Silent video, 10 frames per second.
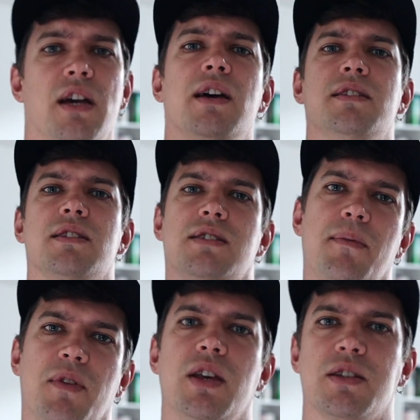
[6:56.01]
and
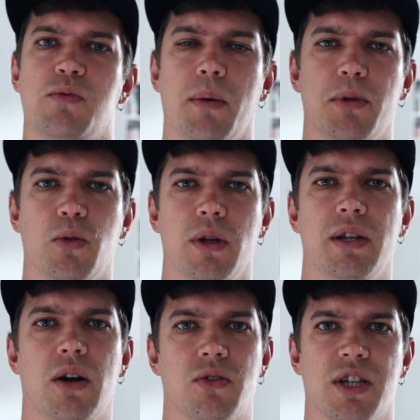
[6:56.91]
some things we uploaded
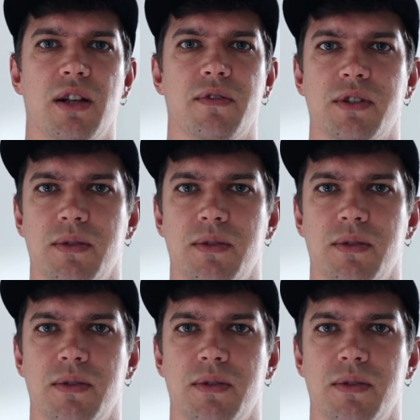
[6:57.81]
ourselves.